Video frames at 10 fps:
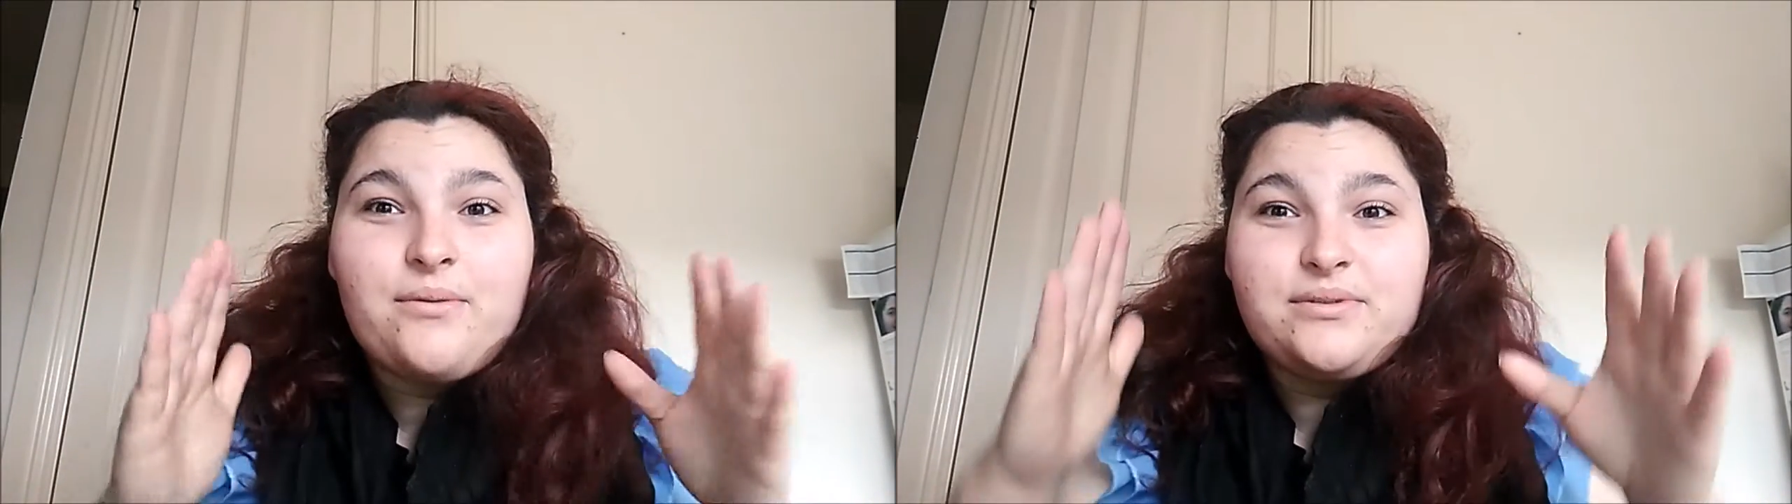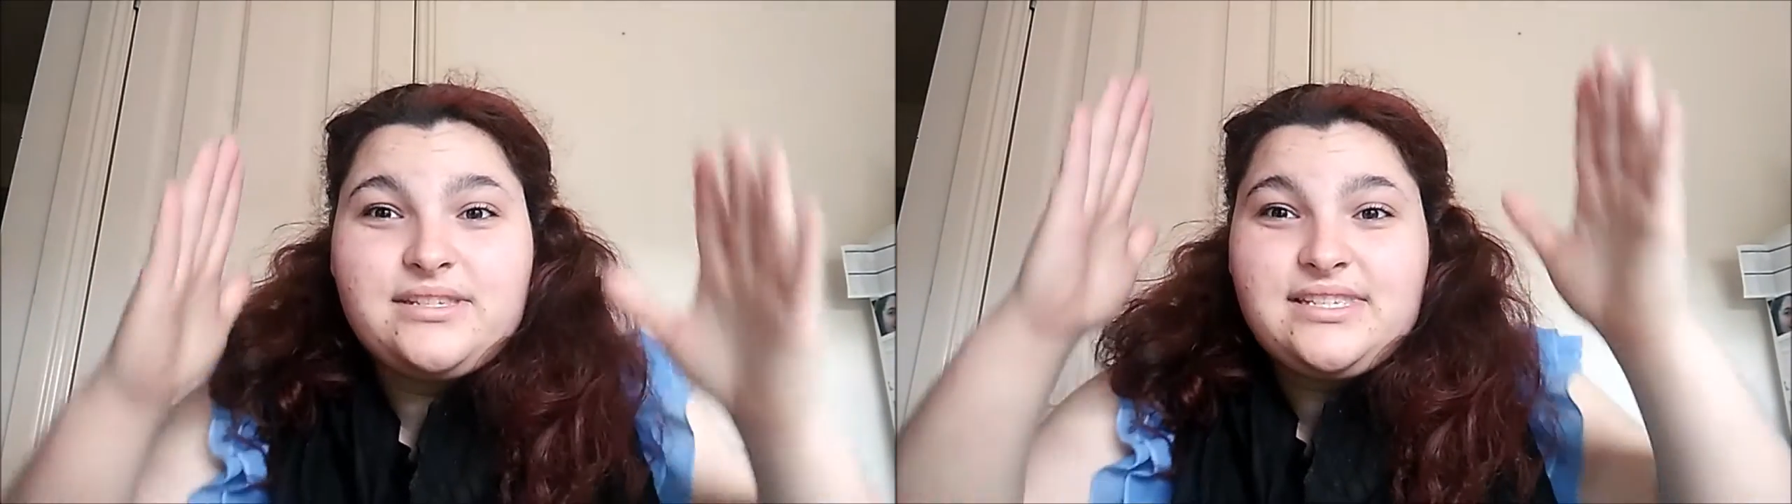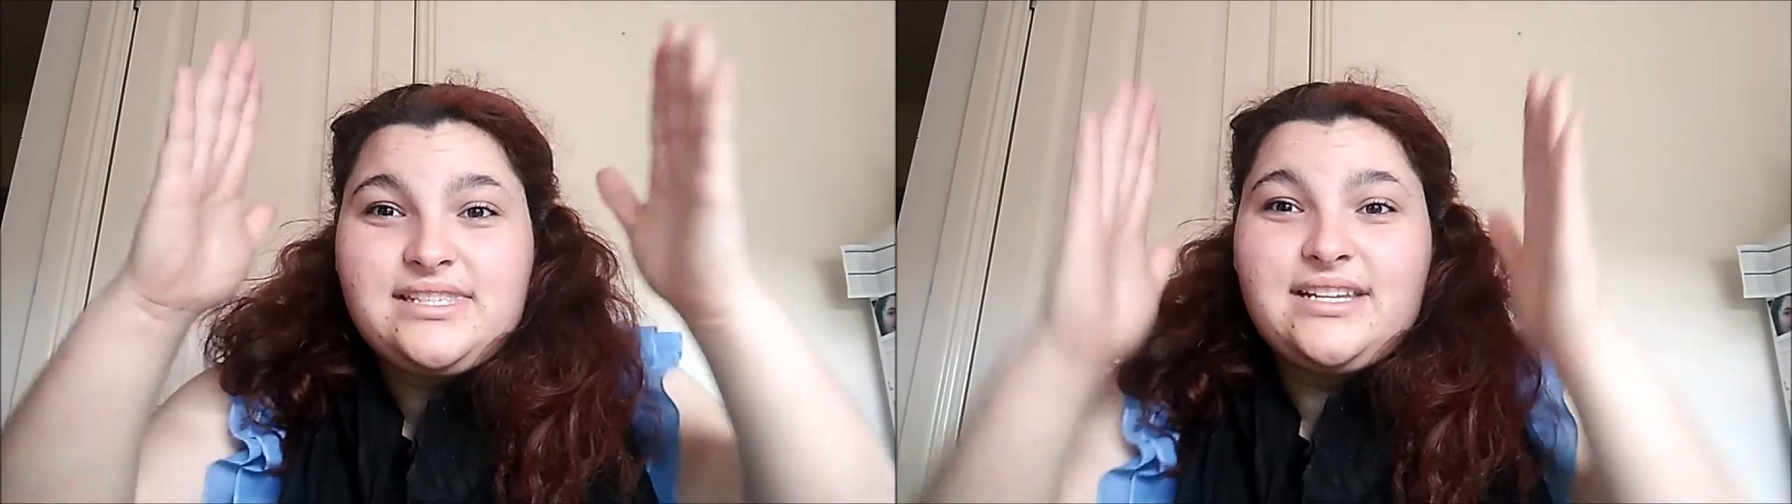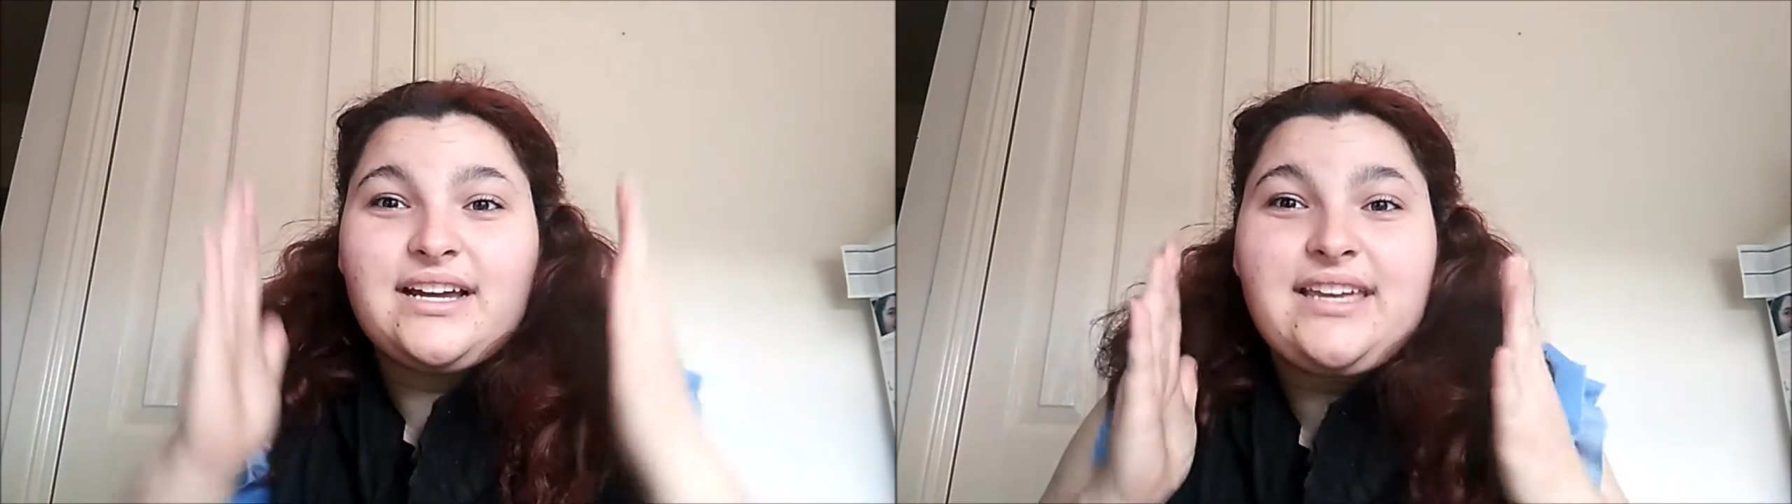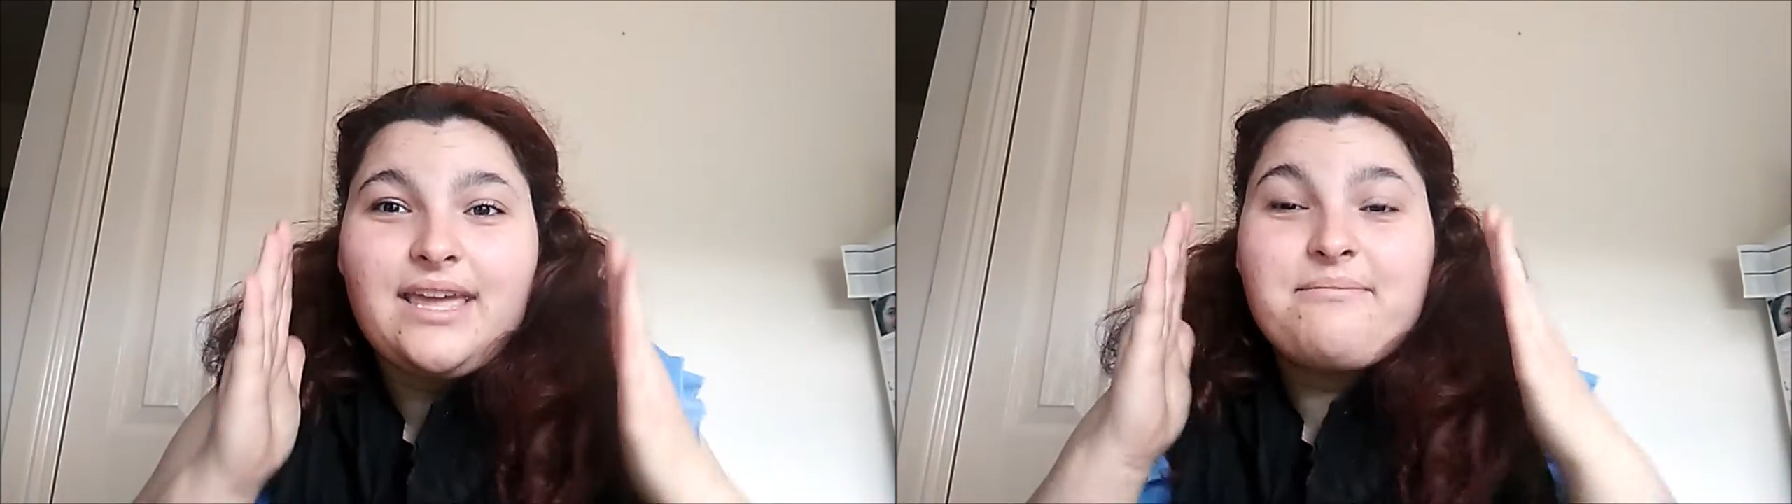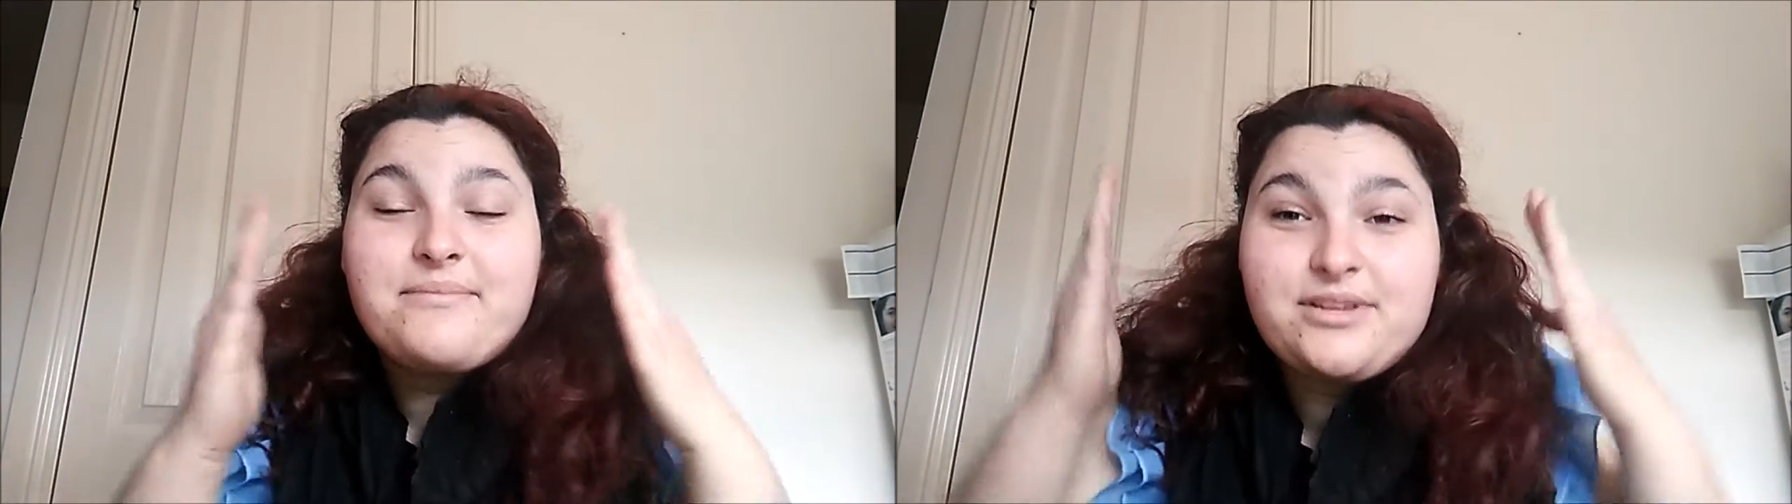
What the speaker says: I was stuck in